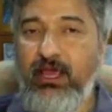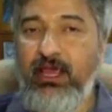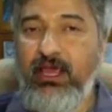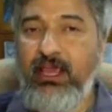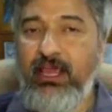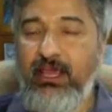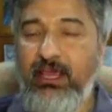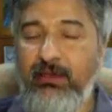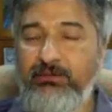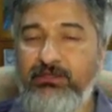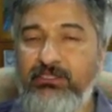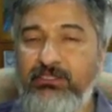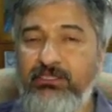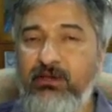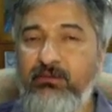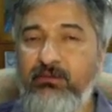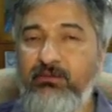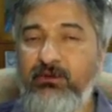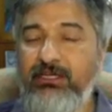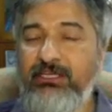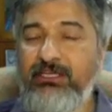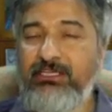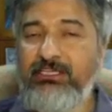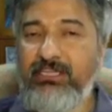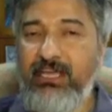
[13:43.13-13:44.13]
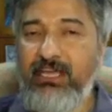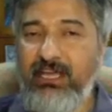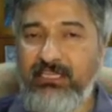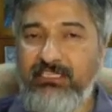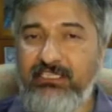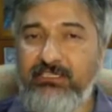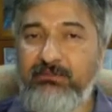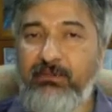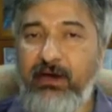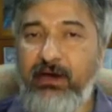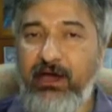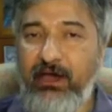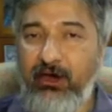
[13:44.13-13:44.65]
If someone
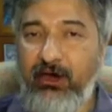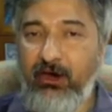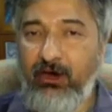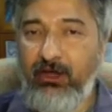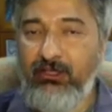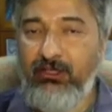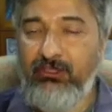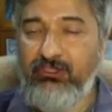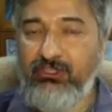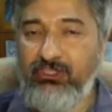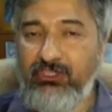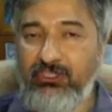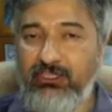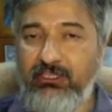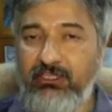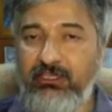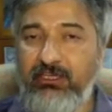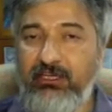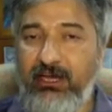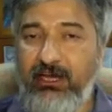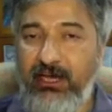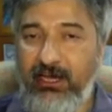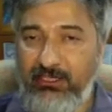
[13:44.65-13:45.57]
takes biology,